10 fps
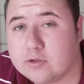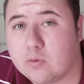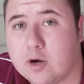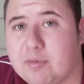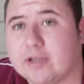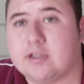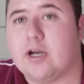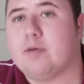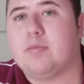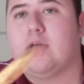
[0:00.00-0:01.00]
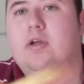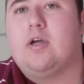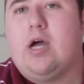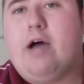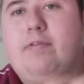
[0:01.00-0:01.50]
is where I picked it up.
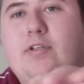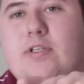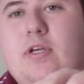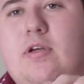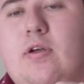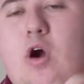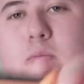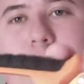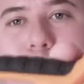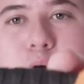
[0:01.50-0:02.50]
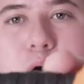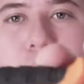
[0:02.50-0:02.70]
Obviously, Home Depot,